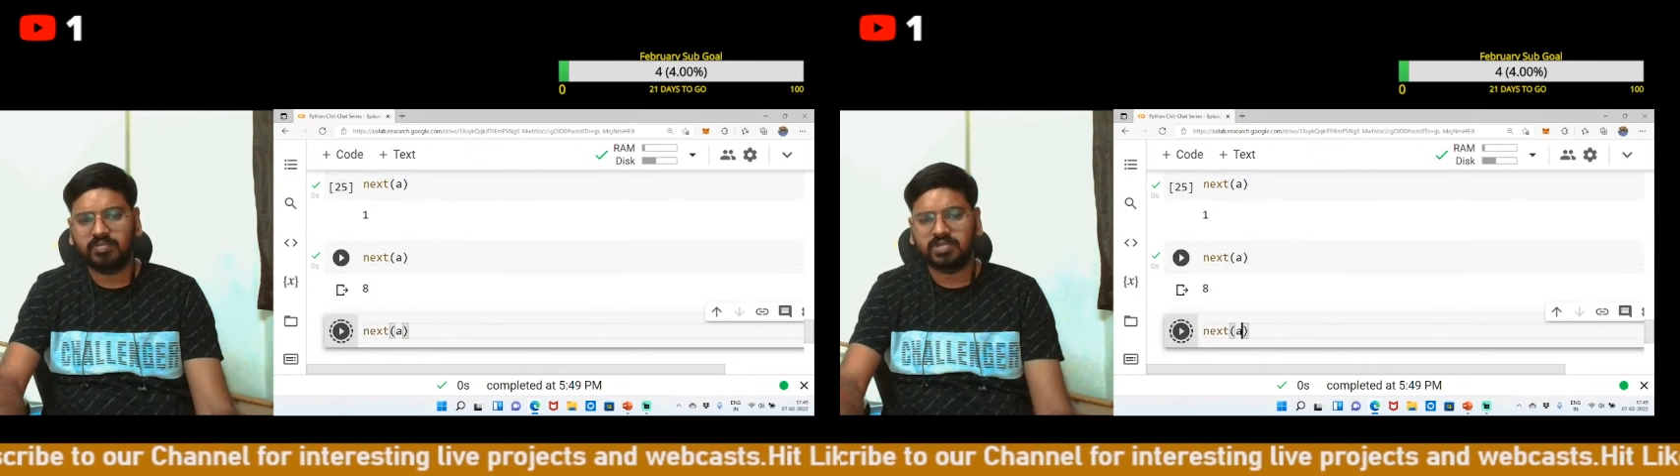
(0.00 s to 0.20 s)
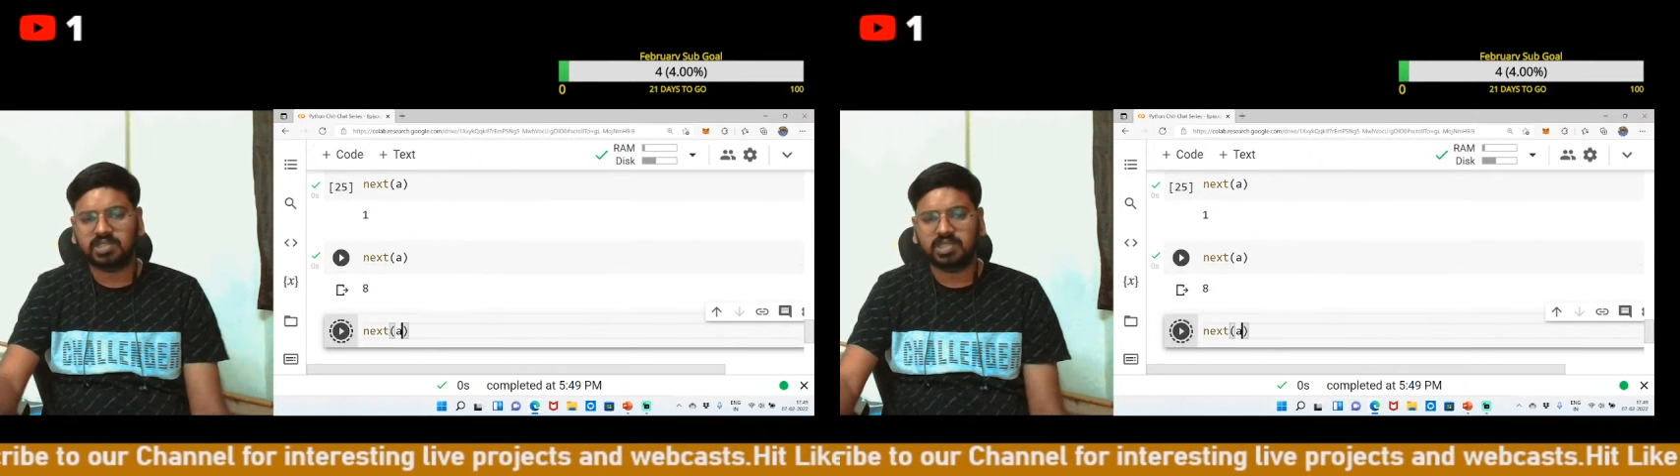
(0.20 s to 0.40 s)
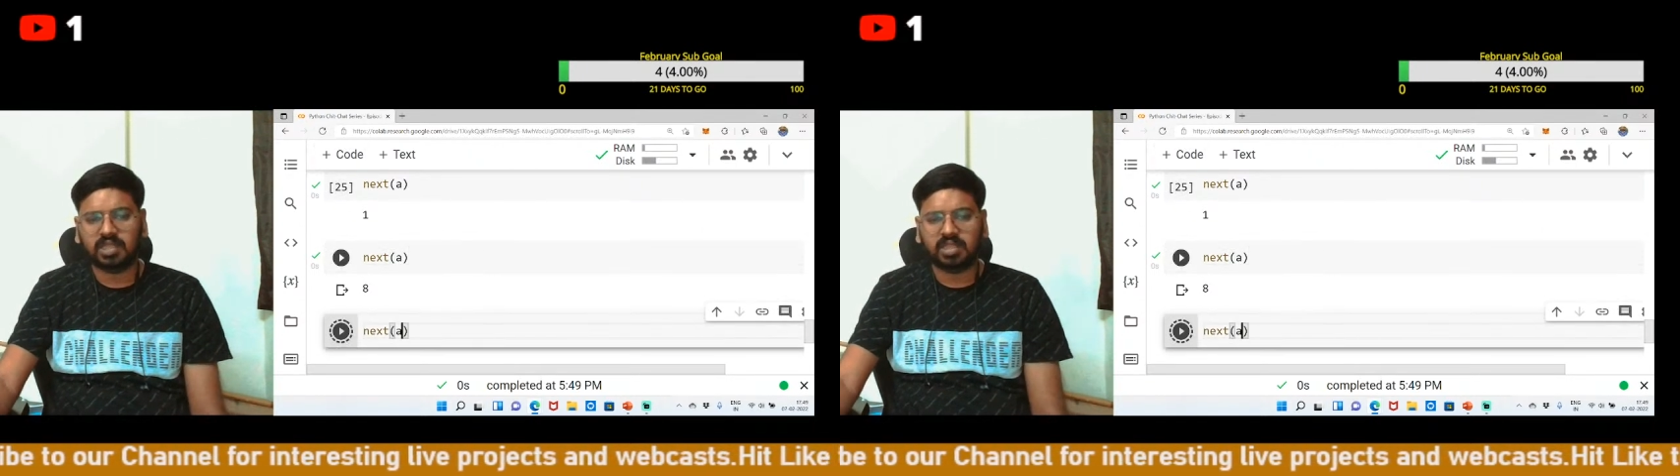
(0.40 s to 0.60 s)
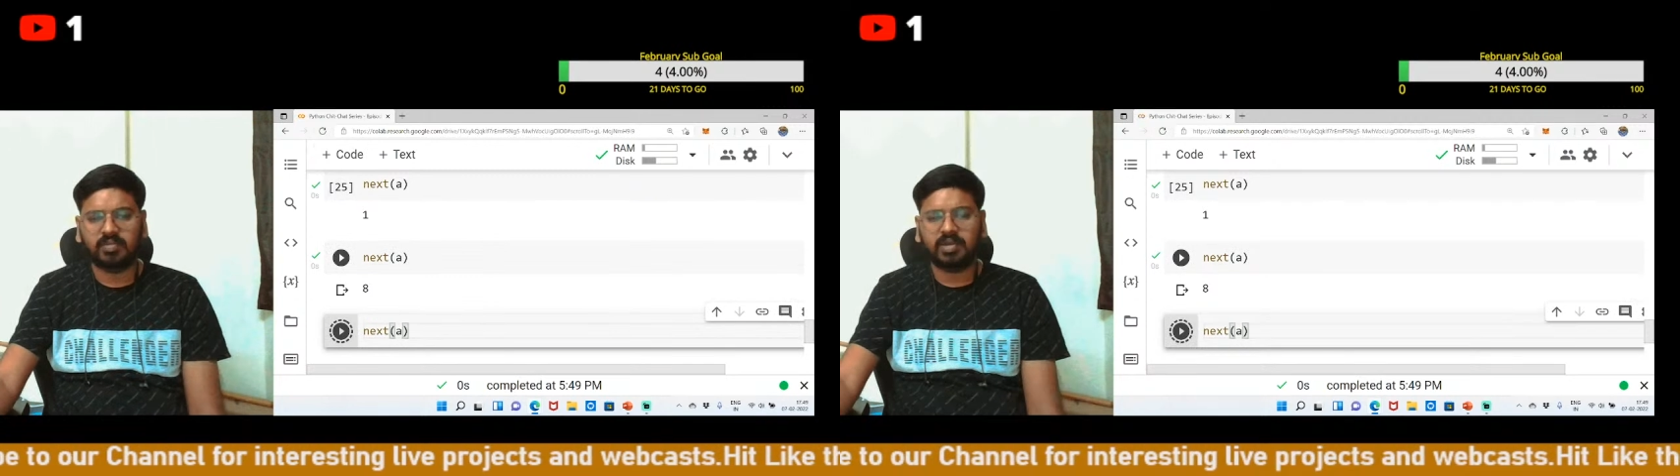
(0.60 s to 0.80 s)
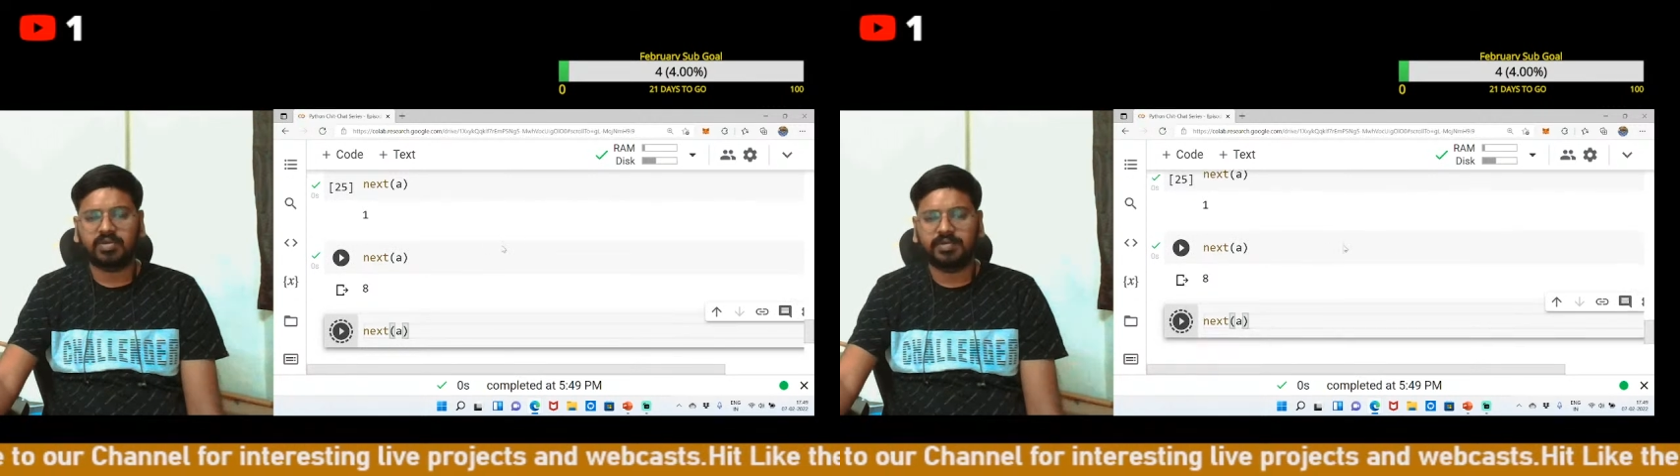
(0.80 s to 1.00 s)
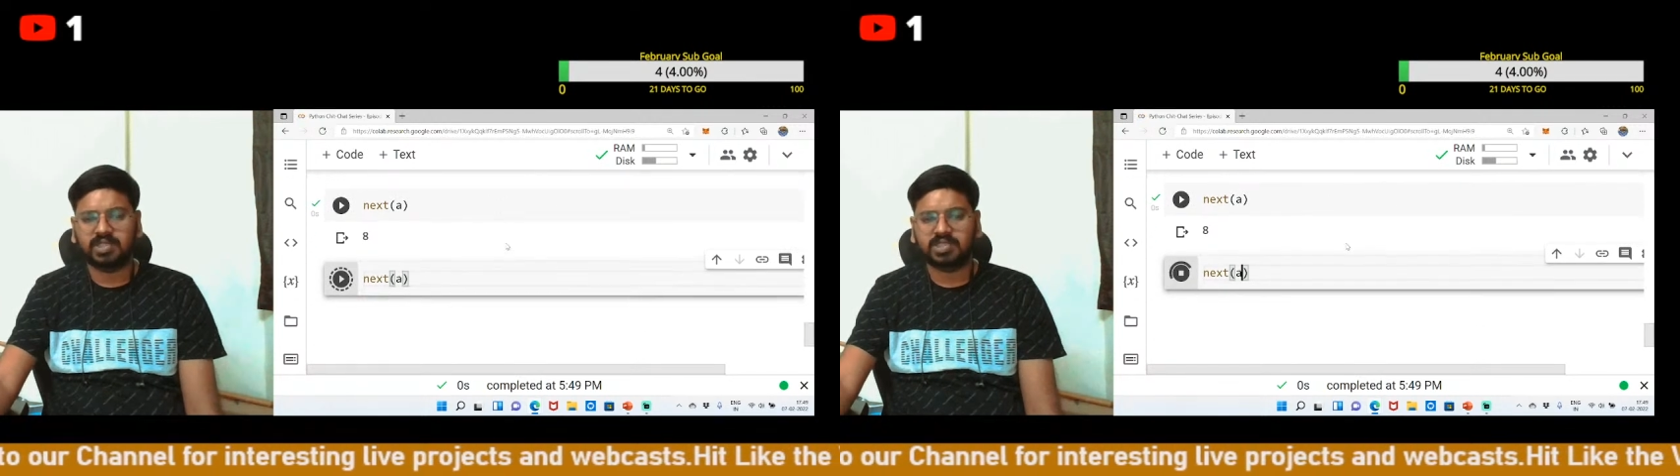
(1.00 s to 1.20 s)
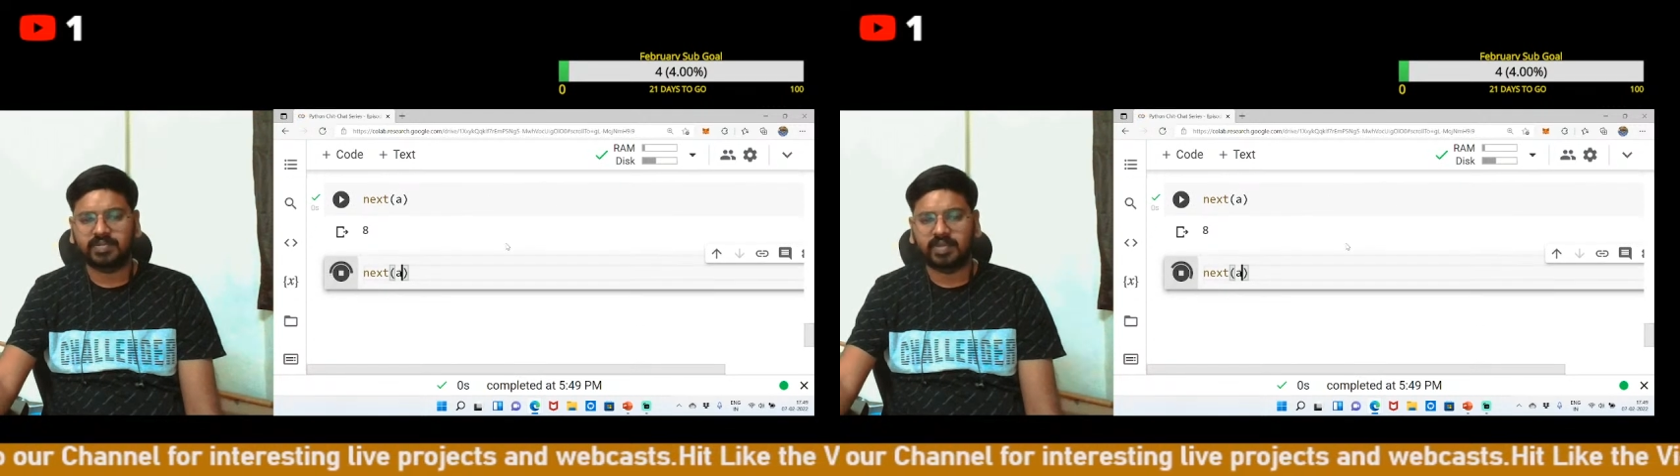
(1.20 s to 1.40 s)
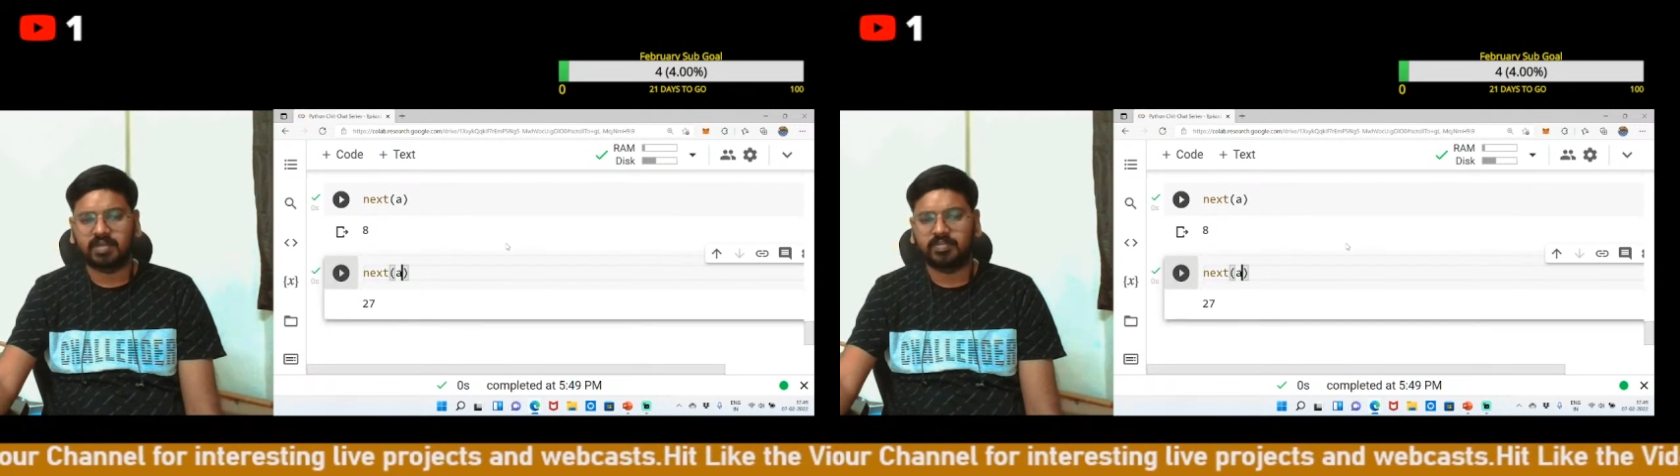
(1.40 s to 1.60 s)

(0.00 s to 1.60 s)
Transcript: which is nothing but 27.